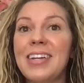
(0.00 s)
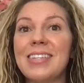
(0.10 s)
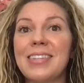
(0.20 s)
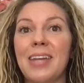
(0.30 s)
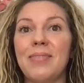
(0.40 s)

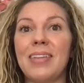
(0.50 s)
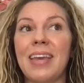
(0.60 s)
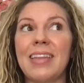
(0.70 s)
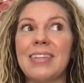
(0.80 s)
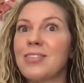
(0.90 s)
assignment.
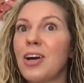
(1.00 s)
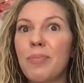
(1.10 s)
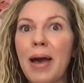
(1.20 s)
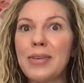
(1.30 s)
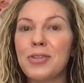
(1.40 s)
Like that's not a
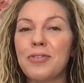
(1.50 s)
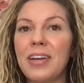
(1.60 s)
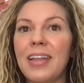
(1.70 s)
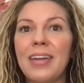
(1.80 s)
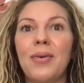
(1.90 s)
pass or
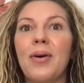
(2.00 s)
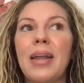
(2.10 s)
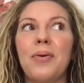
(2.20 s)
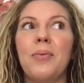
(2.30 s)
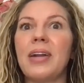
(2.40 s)
fail. I
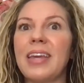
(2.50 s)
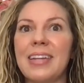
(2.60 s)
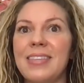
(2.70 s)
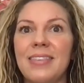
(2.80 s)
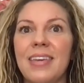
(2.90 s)
don't want to
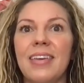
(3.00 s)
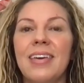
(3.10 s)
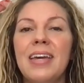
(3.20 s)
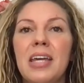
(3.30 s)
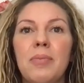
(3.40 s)
get a
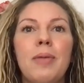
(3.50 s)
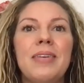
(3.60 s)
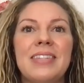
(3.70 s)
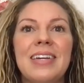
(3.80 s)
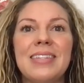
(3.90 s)
C in my
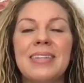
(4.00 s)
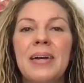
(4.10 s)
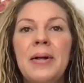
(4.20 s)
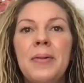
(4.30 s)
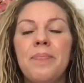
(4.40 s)
business.
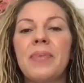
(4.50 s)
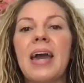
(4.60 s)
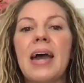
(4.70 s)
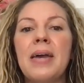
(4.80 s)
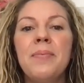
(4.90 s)

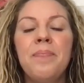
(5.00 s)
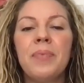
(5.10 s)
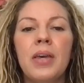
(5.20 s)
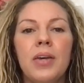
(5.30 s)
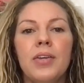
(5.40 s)
Okay.
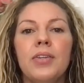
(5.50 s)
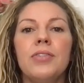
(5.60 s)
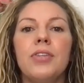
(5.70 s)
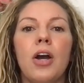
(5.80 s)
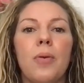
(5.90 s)

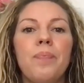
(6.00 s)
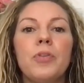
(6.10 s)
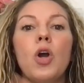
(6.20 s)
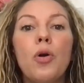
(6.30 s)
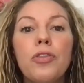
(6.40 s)
So
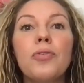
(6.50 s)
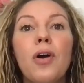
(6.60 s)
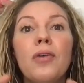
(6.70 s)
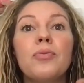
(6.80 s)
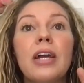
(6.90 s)
go through
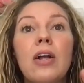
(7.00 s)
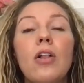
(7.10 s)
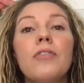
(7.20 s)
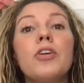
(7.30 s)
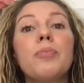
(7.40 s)
and grade
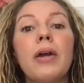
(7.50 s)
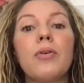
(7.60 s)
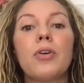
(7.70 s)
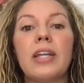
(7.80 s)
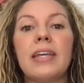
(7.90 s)
all of your
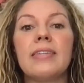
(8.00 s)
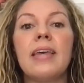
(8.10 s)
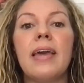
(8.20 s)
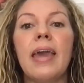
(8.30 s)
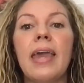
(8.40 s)
priorities,
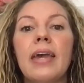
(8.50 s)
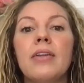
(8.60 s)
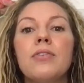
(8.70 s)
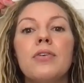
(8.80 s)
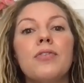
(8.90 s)

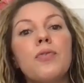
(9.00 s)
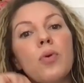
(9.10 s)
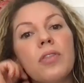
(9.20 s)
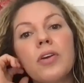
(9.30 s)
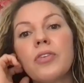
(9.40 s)
and
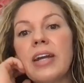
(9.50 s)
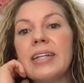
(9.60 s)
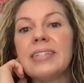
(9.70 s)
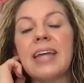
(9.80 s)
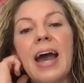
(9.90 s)
for the
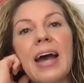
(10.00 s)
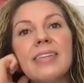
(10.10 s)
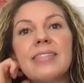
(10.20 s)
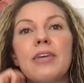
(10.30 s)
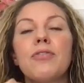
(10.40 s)
graded
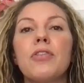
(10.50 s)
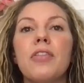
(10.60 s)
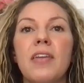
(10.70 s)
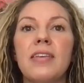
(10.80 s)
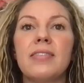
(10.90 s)
tasks, like for the
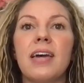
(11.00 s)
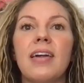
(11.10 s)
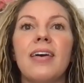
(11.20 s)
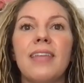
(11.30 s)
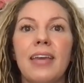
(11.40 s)
things
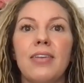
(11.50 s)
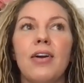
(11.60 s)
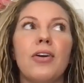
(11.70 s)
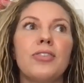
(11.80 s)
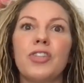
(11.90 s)
that like
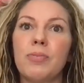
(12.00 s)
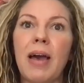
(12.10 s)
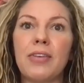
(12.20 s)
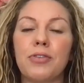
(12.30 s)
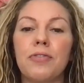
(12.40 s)
aren't just
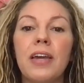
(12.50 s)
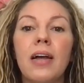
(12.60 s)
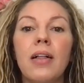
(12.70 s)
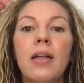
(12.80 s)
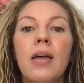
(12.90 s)
pass or
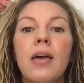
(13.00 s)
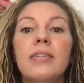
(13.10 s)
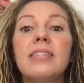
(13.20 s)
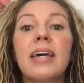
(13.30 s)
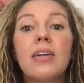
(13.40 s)
fail,
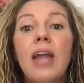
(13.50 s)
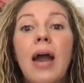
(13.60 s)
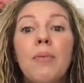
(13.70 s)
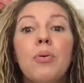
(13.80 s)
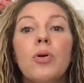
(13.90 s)
decide on
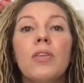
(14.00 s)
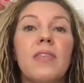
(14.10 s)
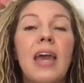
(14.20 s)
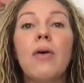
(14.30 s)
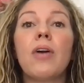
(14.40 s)
how important
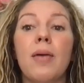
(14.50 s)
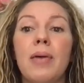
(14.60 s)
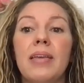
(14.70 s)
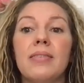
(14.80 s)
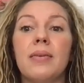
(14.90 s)
the outcome
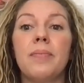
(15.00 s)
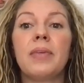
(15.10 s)
is.